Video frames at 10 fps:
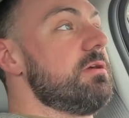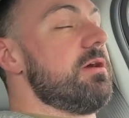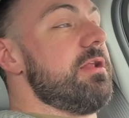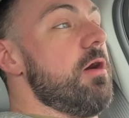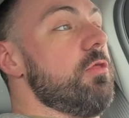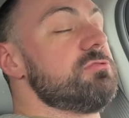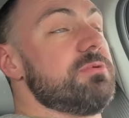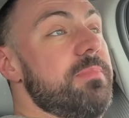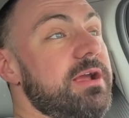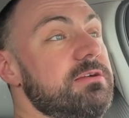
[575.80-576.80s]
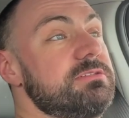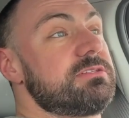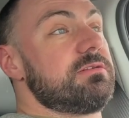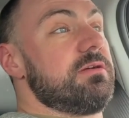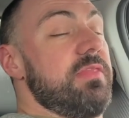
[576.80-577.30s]
And now those
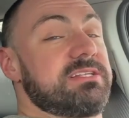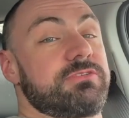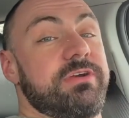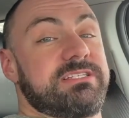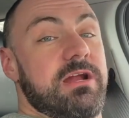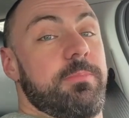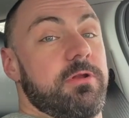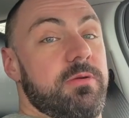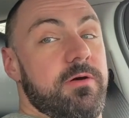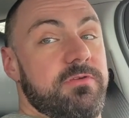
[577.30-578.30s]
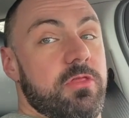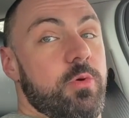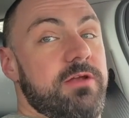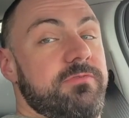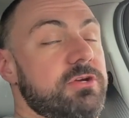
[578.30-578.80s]
omegas, and that's the reason I put it above the other
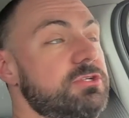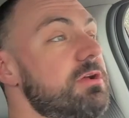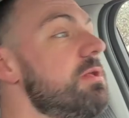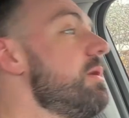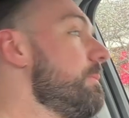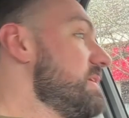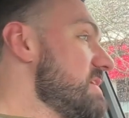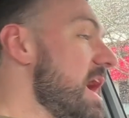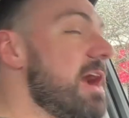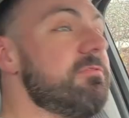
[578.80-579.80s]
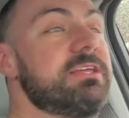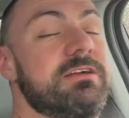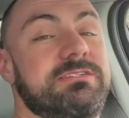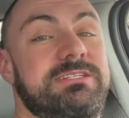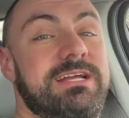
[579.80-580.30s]
whitefish, because everything
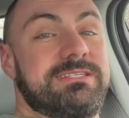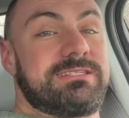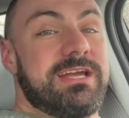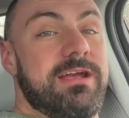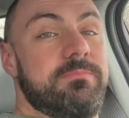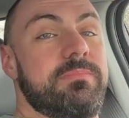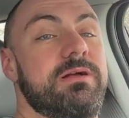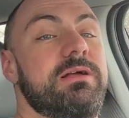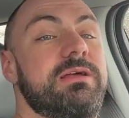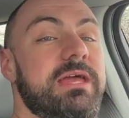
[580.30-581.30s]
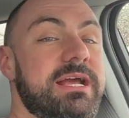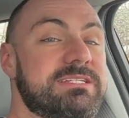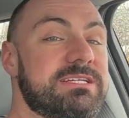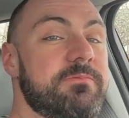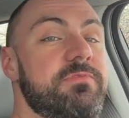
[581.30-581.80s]
else stays the same
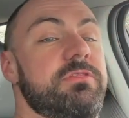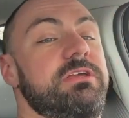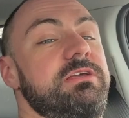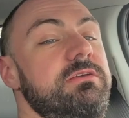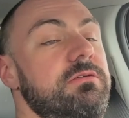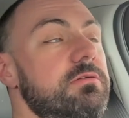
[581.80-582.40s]
except for the